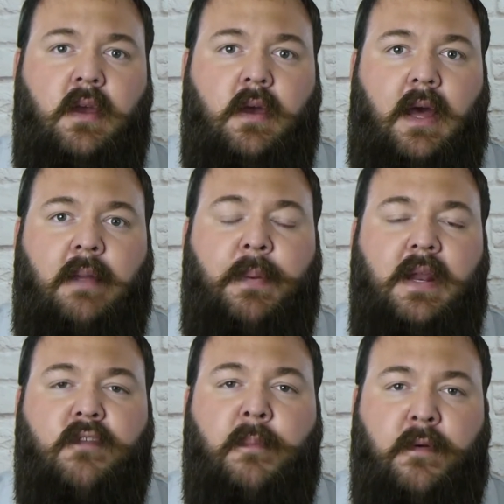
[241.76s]
a
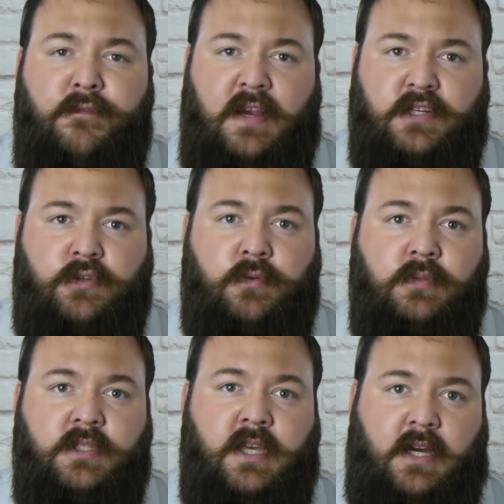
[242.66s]
bit of a professional
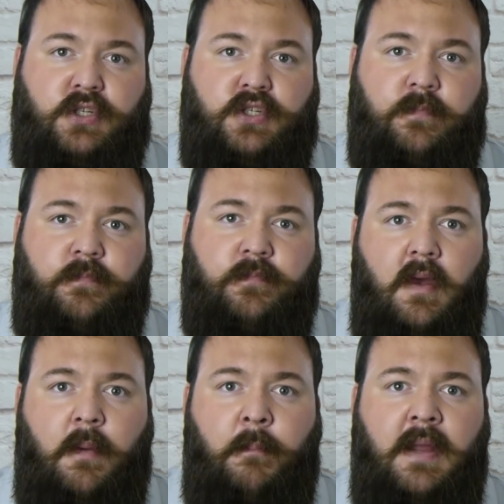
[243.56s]
touch.
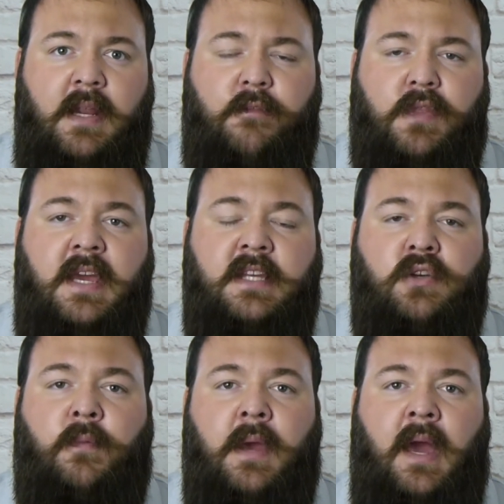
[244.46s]
Many of these
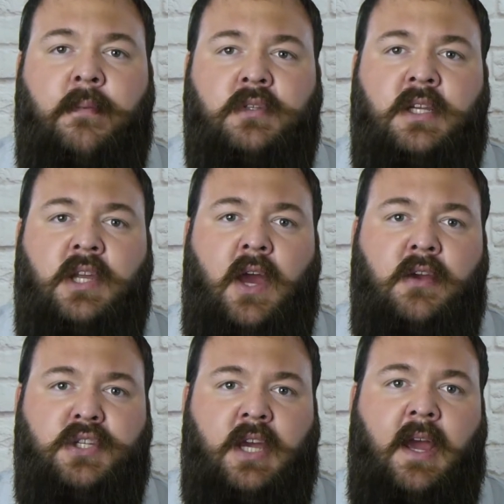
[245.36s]
you'll be able to
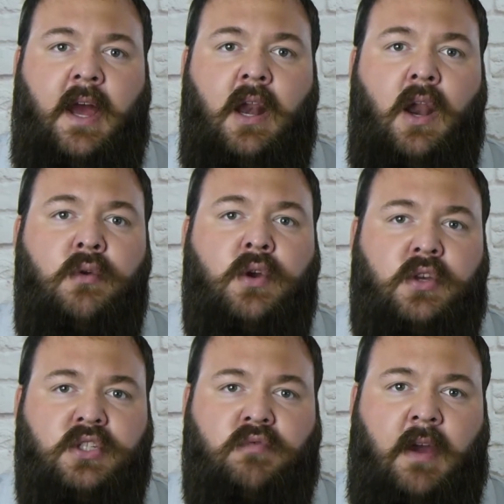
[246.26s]
negotiate a
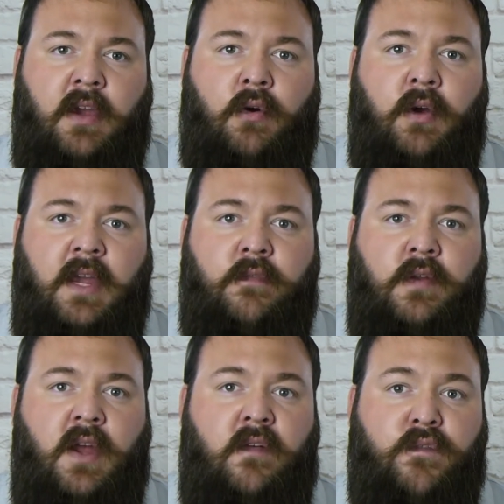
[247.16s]
low-cost rate or
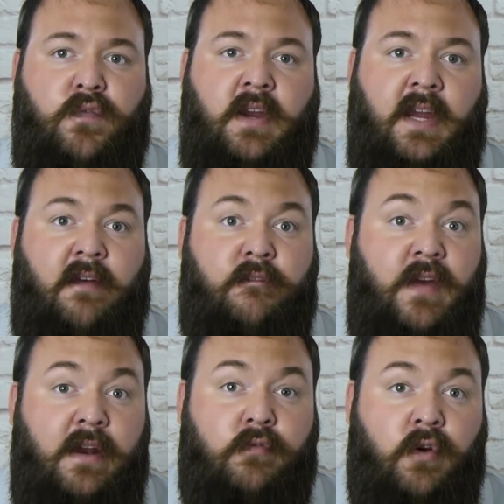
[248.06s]
even a free
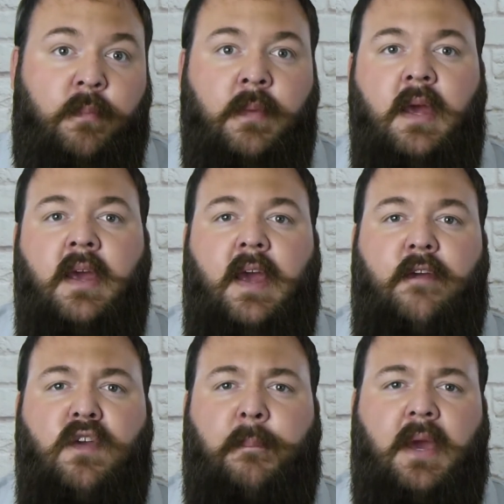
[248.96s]
event room
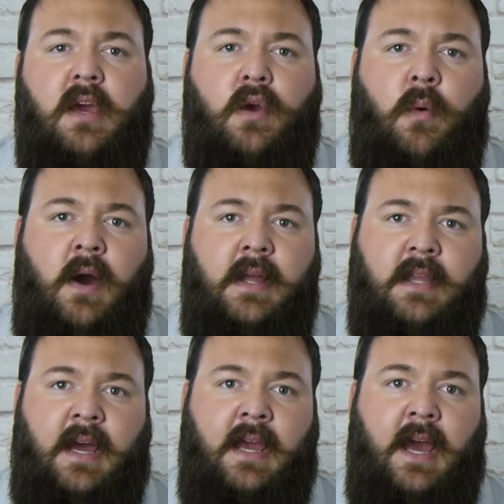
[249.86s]
if you pick a quiet
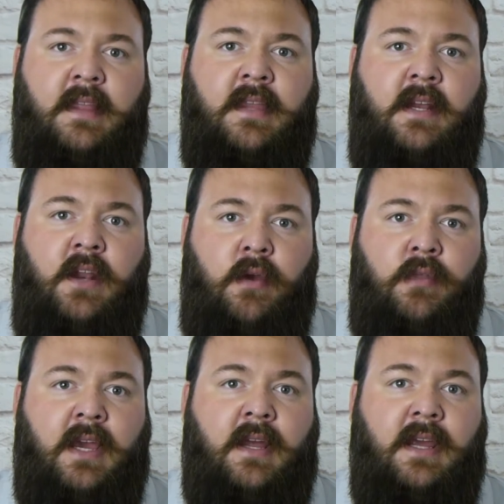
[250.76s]
day and they know
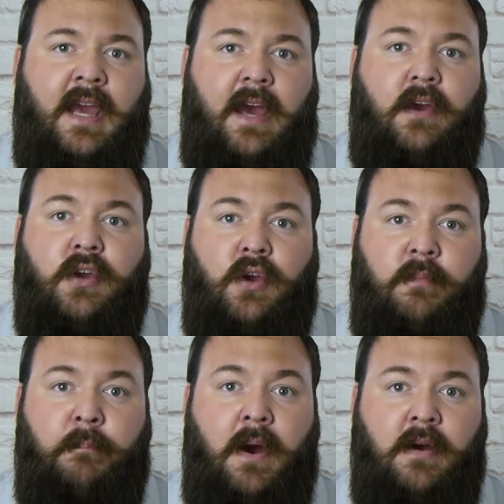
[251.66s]
they're going to get
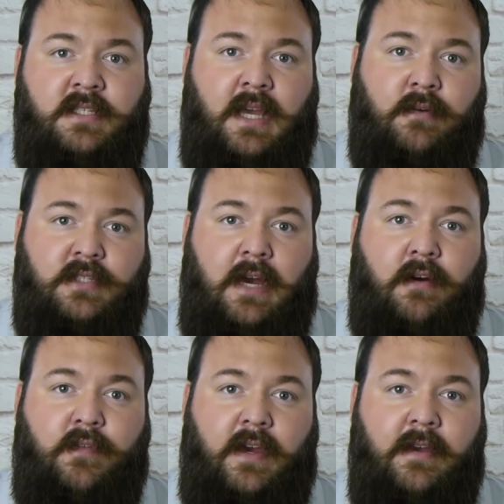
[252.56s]
good bar sales out
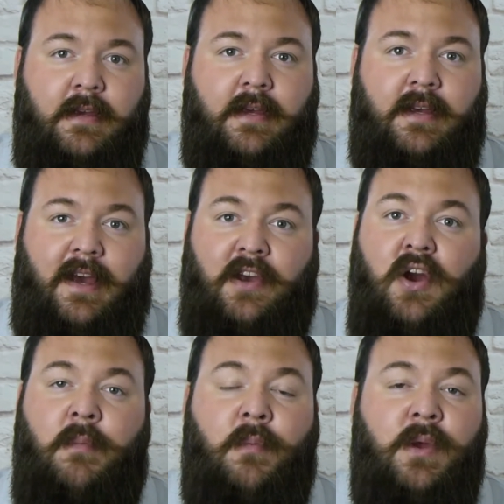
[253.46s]
of it. And
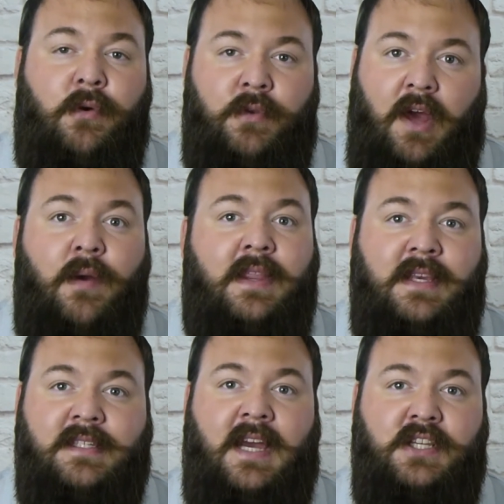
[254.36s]
we all know at
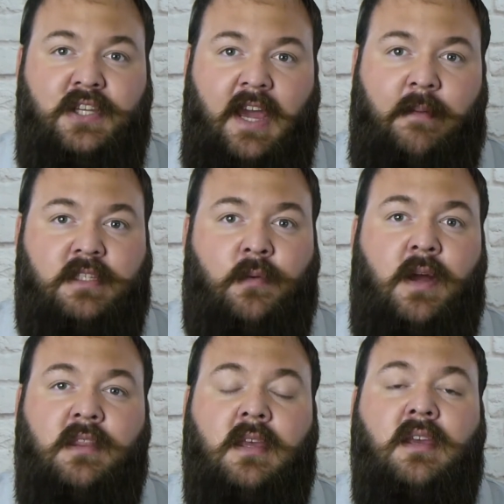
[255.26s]
these AGMs, the
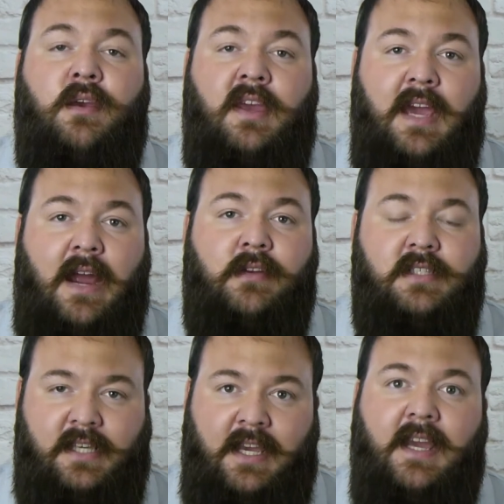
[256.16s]
one thing you can
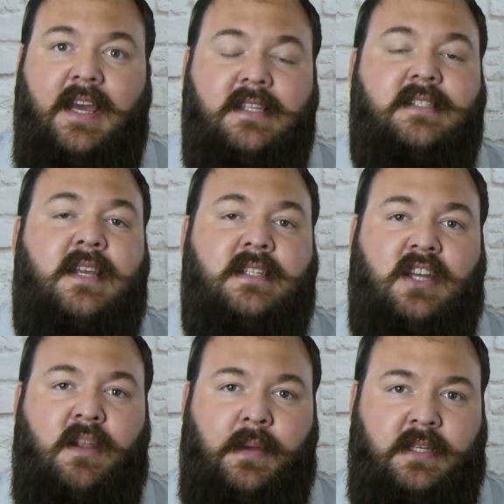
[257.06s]
guarantee is there's
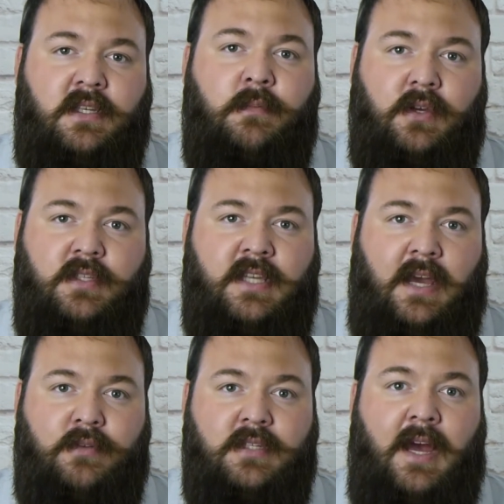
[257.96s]
going to be some good
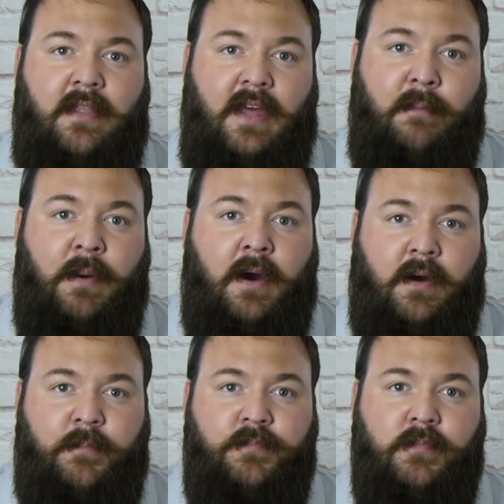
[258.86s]
sales at their bar.